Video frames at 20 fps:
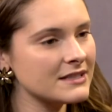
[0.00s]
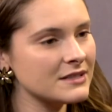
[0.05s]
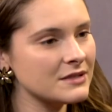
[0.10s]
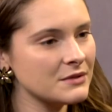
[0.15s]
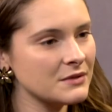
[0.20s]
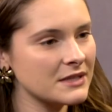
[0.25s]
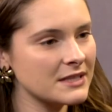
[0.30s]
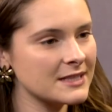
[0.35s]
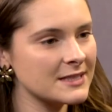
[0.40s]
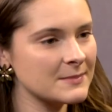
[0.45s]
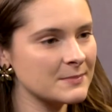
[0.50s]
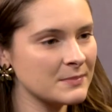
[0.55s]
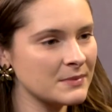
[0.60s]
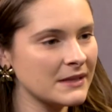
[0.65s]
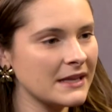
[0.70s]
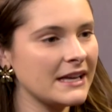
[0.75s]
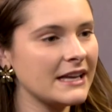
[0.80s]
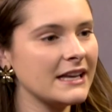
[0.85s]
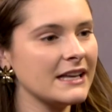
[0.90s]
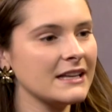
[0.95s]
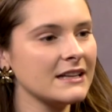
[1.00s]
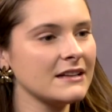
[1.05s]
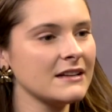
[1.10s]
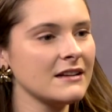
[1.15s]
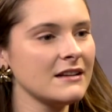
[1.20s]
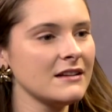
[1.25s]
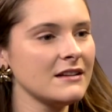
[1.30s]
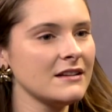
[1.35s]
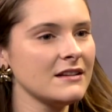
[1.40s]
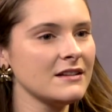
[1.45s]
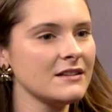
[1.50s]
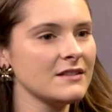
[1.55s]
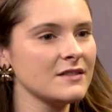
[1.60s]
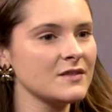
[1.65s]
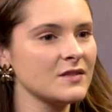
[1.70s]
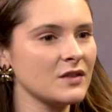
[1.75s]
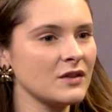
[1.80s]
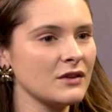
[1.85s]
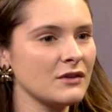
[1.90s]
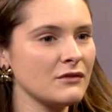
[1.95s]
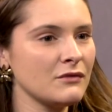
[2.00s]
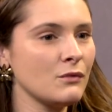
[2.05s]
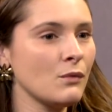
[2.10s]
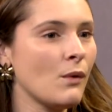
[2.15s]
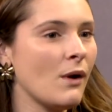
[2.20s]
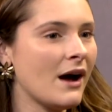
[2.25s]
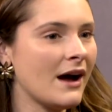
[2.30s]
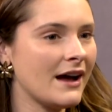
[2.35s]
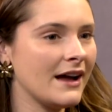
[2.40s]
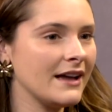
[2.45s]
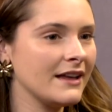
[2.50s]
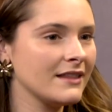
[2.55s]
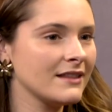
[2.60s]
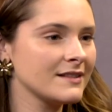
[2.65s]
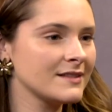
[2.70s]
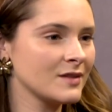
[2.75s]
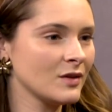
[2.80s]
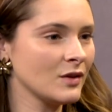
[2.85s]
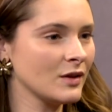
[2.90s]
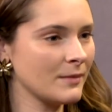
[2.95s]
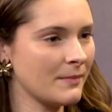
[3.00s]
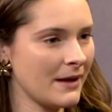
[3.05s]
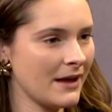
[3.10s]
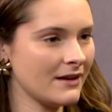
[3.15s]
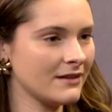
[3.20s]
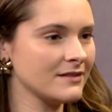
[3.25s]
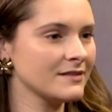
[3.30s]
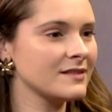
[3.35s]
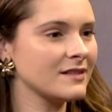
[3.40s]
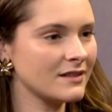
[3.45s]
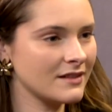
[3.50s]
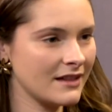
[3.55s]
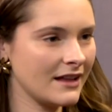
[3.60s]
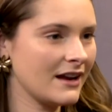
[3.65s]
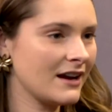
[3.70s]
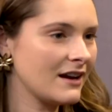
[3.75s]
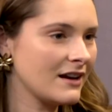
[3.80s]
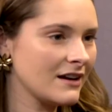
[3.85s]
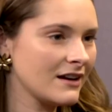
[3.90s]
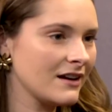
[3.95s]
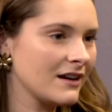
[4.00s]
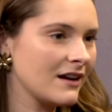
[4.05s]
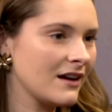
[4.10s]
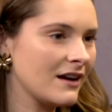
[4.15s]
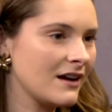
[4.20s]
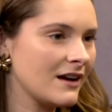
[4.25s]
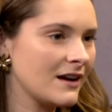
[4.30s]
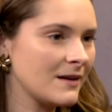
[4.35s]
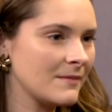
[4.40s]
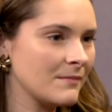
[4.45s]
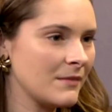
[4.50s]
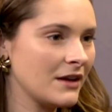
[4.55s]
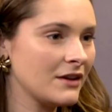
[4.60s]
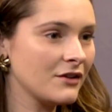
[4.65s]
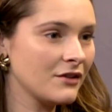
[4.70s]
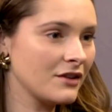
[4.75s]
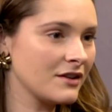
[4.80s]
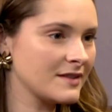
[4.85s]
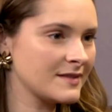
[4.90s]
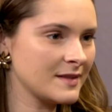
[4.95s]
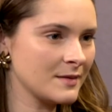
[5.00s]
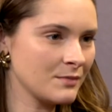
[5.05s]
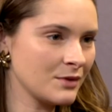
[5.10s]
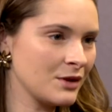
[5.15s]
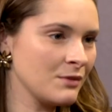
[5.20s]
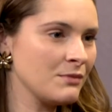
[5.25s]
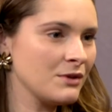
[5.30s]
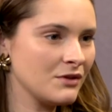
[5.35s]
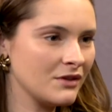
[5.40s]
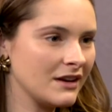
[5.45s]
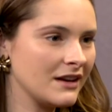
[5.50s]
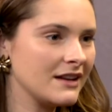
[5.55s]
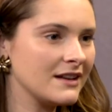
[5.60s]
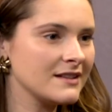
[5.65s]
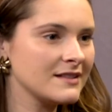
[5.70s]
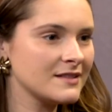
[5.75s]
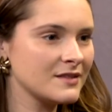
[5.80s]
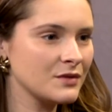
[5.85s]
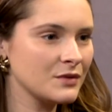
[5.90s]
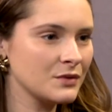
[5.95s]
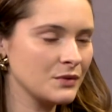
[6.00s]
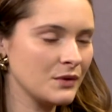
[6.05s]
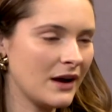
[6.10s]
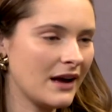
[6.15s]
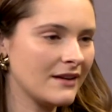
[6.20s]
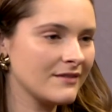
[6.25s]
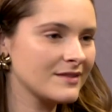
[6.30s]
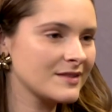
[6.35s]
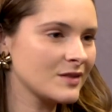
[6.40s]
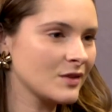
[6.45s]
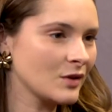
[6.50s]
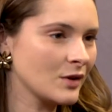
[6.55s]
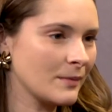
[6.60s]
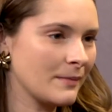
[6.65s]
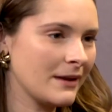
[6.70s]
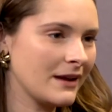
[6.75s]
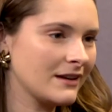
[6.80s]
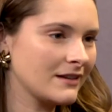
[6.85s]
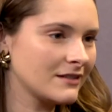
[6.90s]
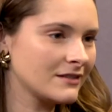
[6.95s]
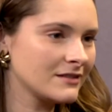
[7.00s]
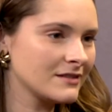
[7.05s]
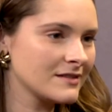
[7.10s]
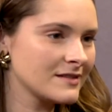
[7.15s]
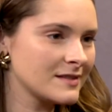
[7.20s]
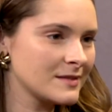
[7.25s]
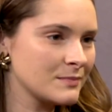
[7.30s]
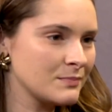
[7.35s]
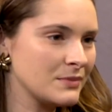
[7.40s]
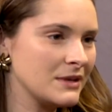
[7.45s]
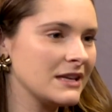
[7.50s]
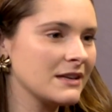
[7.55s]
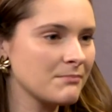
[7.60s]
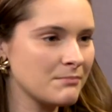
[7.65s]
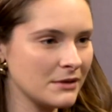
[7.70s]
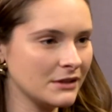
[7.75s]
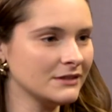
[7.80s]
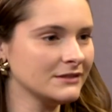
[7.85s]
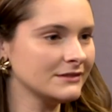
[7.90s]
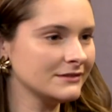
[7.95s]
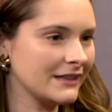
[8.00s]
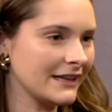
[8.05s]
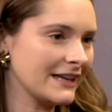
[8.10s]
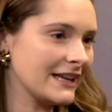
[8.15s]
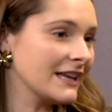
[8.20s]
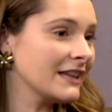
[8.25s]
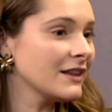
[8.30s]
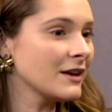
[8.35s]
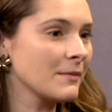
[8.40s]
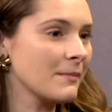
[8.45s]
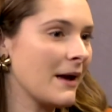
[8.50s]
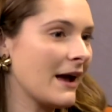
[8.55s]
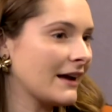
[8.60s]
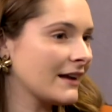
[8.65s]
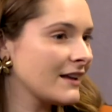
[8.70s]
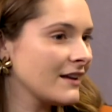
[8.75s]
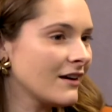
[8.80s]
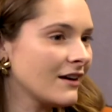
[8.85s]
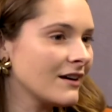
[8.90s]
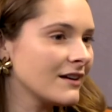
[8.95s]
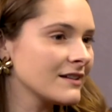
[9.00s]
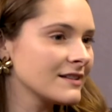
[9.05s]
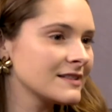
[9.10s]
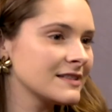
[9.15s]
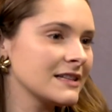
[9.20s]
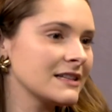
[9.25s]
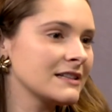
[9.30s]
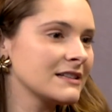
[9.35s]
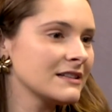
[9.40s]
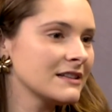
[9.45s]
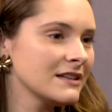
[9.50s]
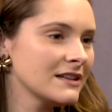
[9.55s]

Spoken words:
to explain sort of why the solar panels are there. I know there's some communities who have solar panels being built like in their backyards, and